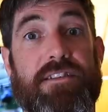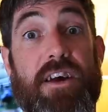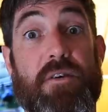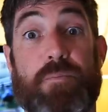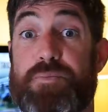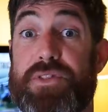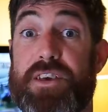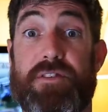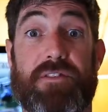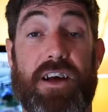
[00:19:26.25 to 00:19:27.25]
So
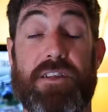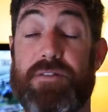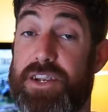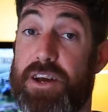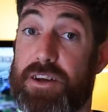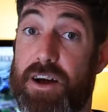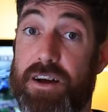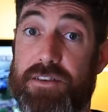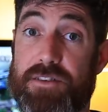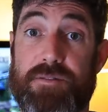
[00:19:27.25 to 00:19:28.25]
if you've liked the video,
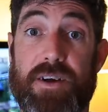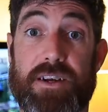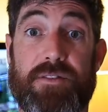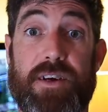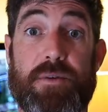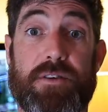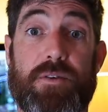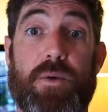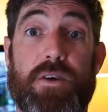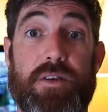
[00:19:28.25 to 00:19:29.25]
guys, thanks very much
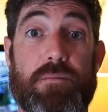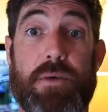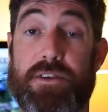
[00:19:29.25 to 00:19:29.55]
for watching.